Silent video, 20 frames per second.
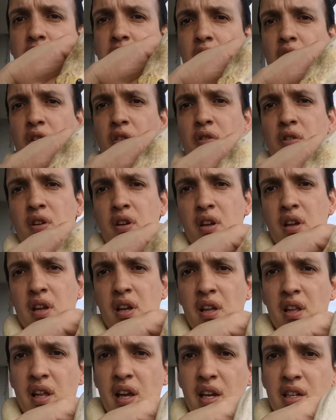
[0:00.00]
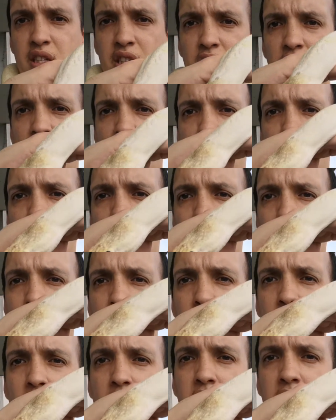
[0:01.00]
So that's not what
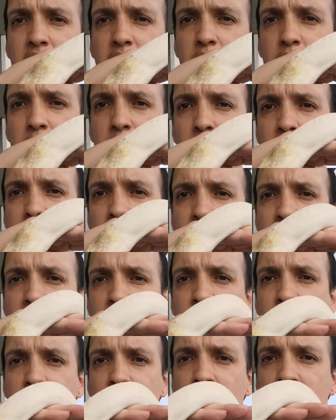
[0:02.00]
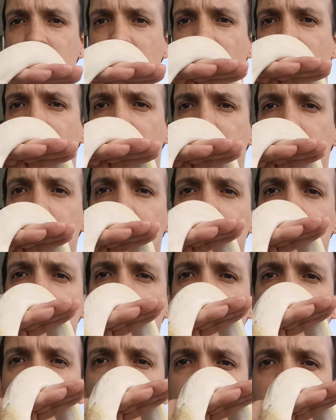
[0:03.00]
we want here. We want to have all the
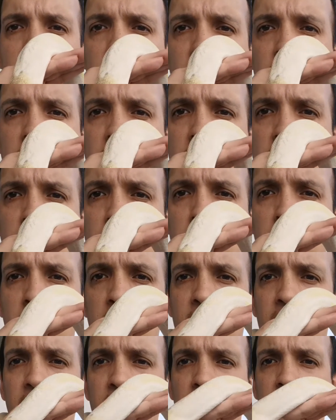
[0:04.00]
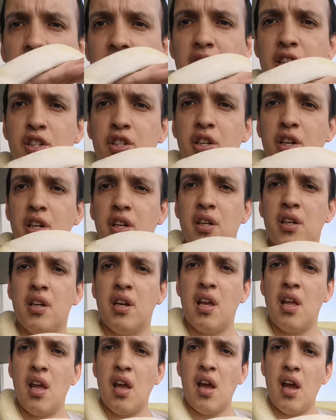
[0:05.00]
animals in perfect condition
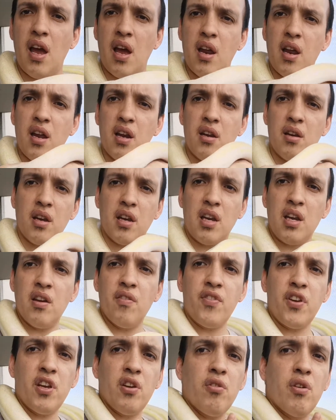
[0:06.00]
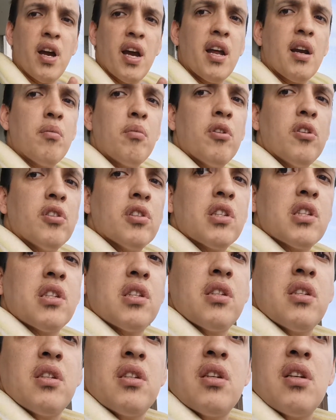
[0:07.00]
and give you
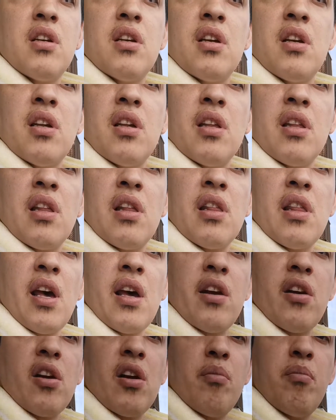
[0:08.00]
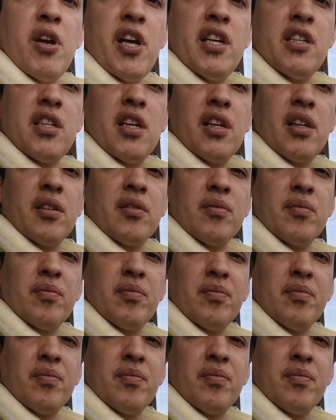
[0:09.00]
animals that are amazing.